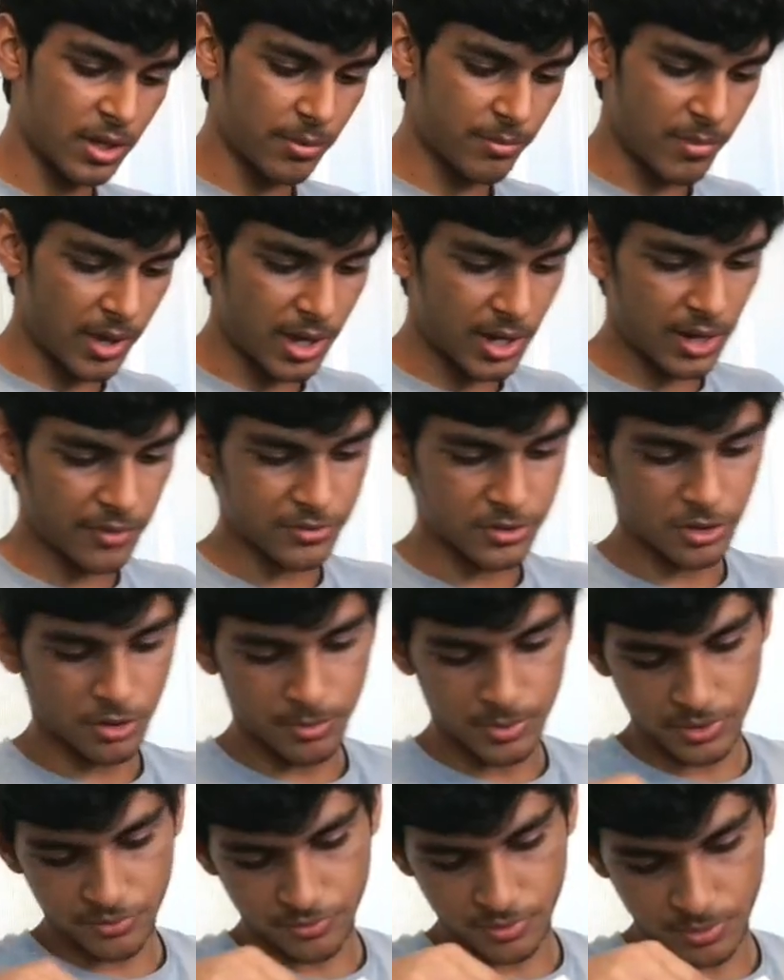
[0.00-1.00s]
I might have to
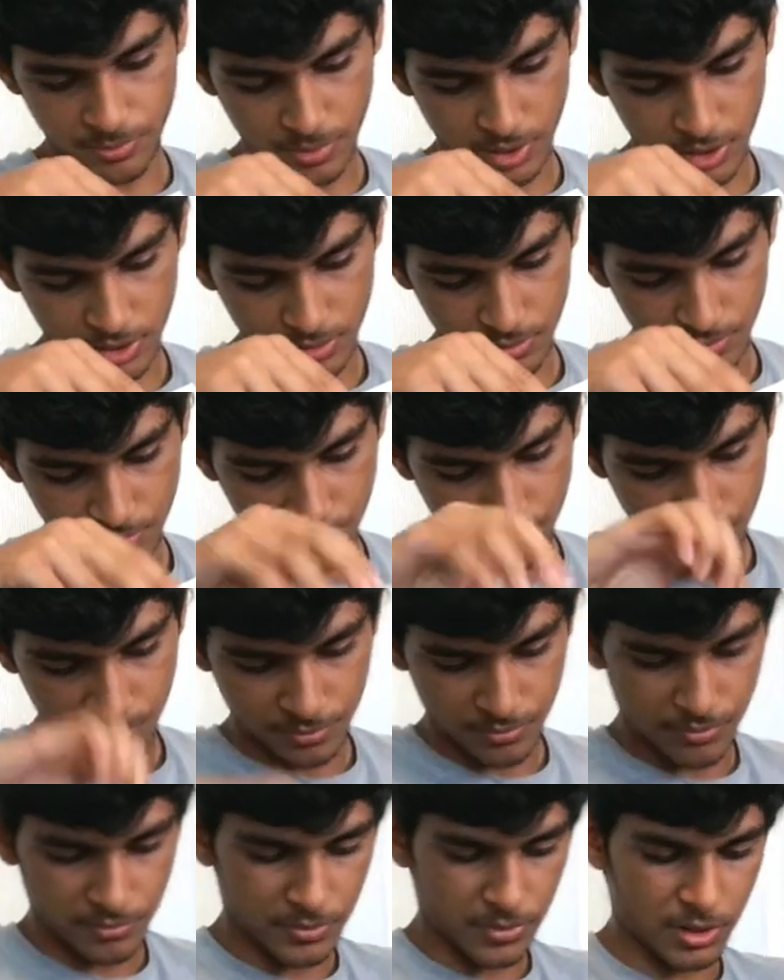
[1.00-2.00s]
open it from the bottom.
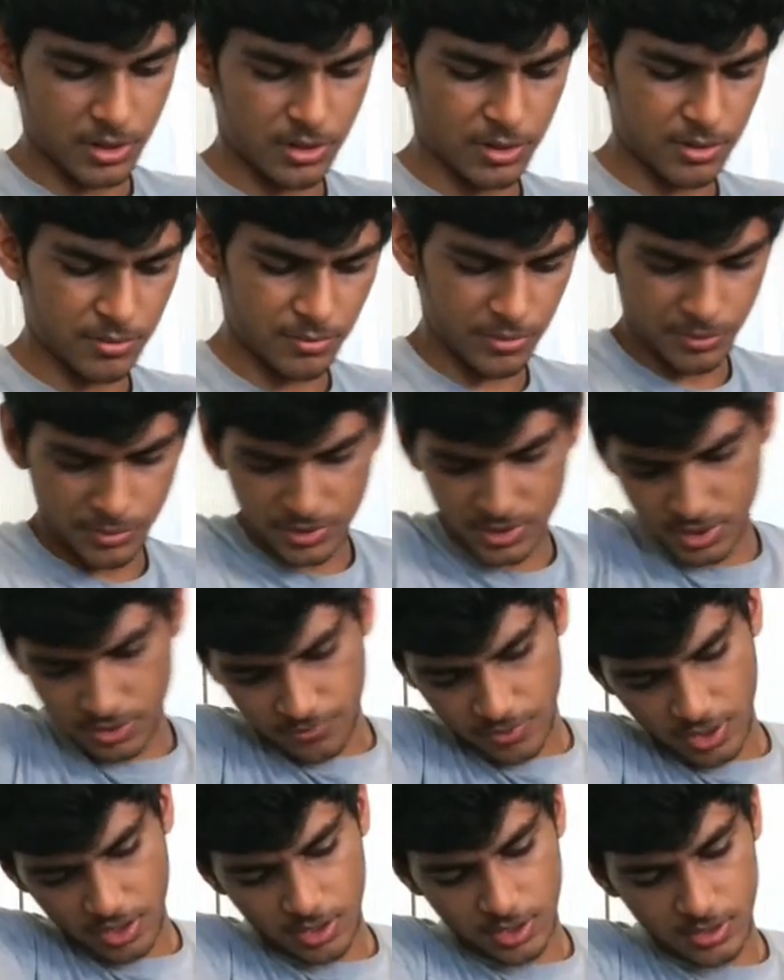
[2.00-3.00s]
Let me see if
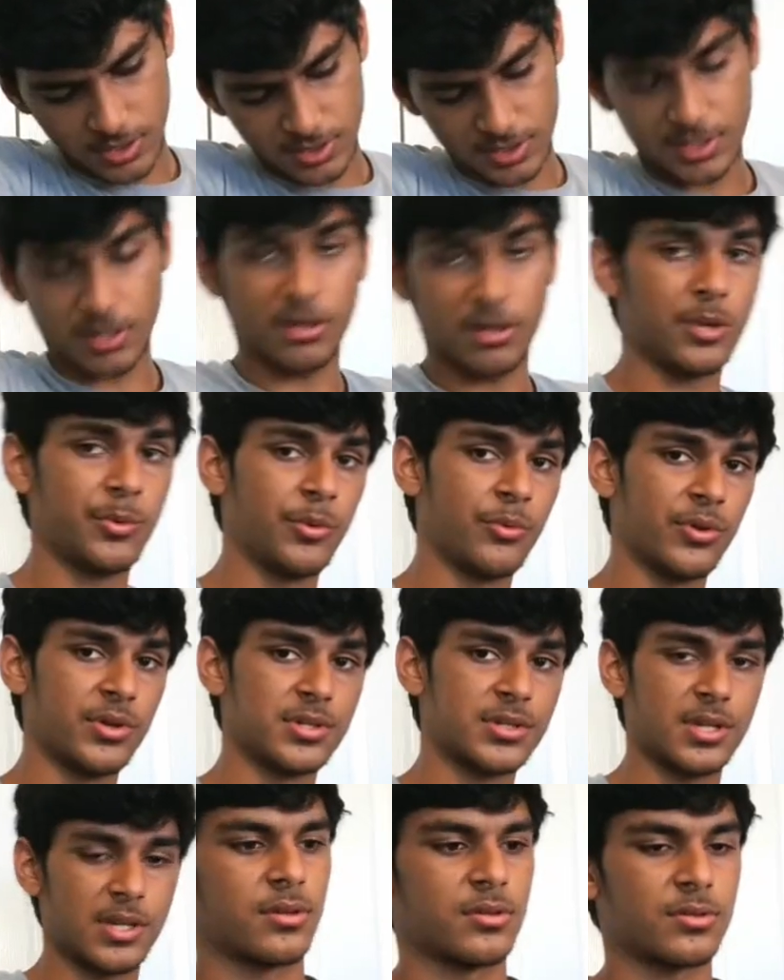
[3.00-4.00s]
I can get this out. Give me one
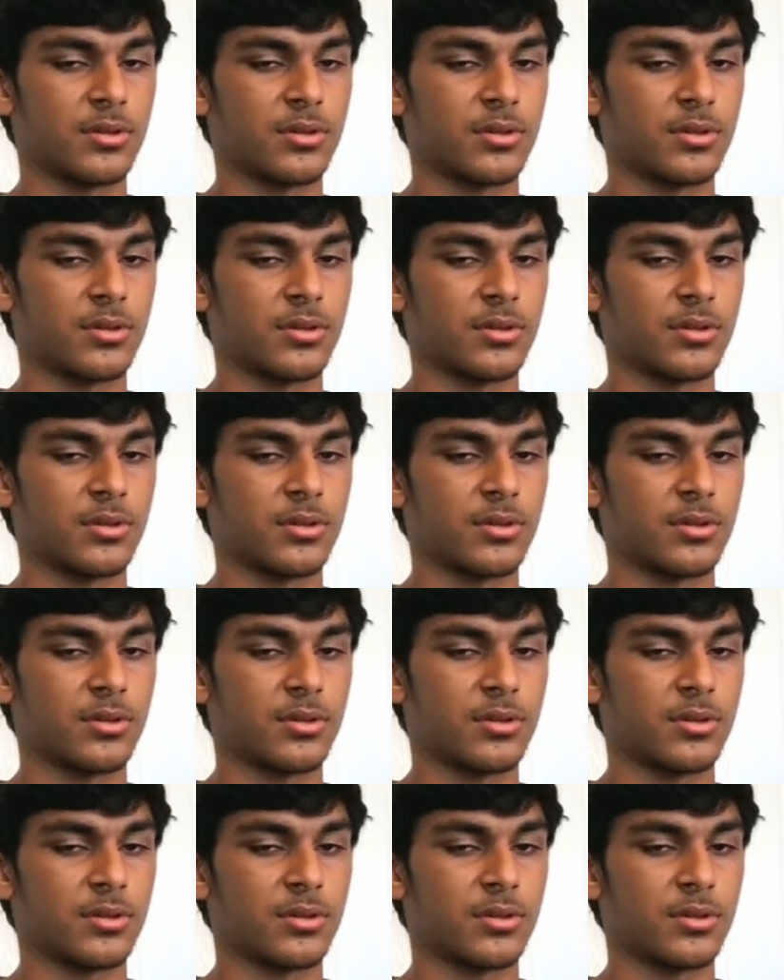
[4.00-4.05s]
sec.